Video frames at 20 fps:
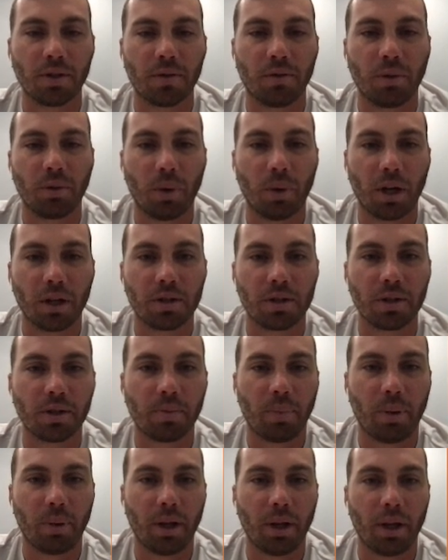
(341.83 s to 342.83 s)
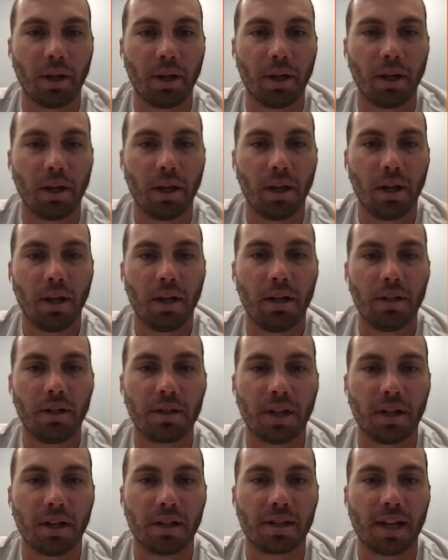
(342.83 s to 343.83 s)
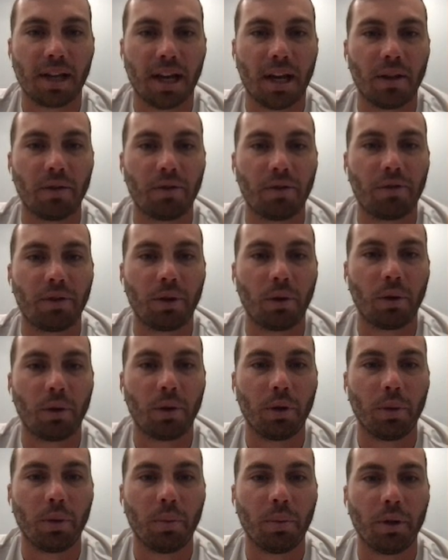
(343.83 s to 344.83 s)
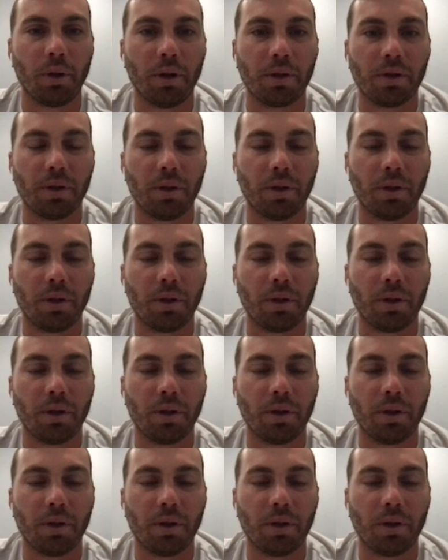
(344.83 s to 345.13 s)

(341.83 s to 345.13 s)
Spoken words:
If you watch this play, he's going to scan the field a little bit.